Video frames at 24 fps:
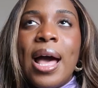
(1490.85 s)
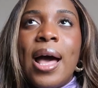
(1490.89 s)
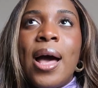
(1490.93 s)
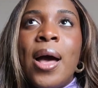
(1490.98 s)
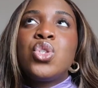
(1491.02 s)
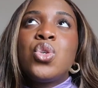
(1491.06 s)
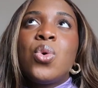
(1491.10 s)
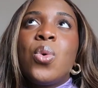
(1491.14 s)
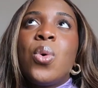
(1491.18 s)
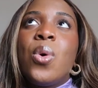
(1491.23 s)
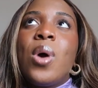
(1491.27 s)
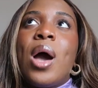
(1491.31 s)

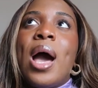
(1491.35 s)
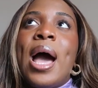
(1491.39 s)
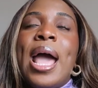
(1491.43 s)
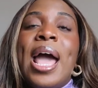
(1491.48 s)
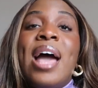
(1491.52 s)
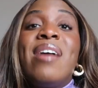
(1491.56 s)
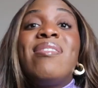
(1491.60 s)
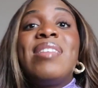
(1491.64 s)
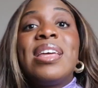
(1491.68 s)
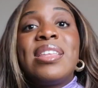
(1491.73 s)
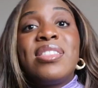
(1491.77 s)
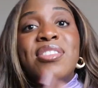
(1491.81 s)
So I
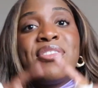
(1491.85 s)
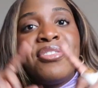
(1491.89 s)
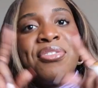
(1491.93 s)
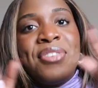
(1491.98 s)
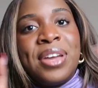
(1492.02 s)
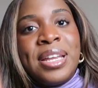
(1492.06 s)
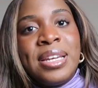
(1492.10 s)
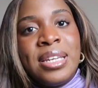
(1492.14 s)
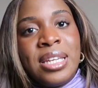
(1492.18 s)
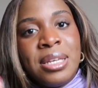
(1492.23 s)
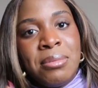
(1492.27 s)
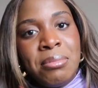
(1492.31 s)
have like the
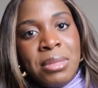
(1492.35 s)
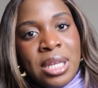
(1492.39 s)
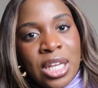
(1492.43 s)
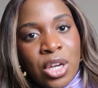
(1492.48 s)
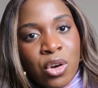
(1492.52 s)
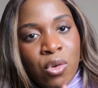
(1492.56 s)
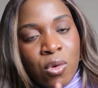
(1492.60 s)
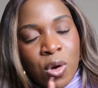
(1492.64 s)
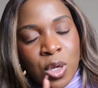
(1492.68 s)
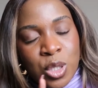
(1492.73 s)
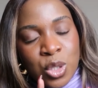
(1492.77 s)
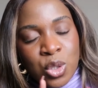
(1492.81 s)
Fendi mini
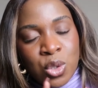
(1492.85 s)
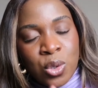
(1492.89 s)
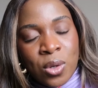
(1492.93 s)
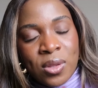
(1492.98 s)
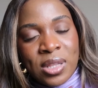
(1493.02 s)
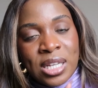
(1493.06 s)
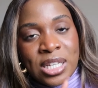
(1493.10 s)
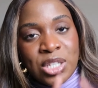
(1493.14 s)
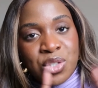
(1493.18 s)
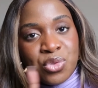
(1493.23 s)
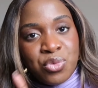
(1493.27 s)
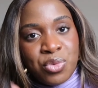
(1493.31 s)

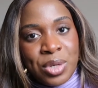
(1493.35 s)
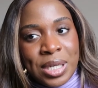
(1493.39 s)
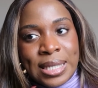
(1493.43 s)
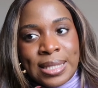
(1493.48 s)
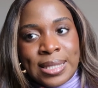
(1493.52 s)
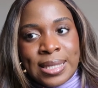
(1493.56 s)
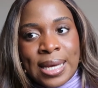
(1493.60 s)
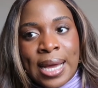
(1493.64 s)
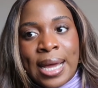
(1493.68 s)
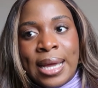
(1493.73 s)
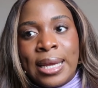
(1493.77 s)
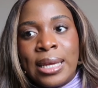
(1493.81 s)
croissant that is really
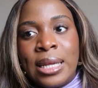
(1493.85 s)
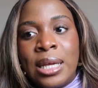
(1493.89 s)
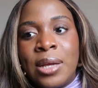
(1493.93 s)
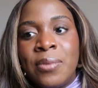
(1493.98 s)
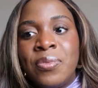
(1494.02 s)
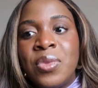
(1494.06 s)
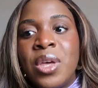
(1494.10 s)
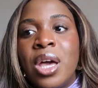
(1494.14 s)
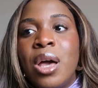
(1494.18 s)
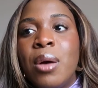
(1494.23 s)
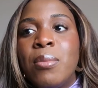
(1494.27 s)
tiny,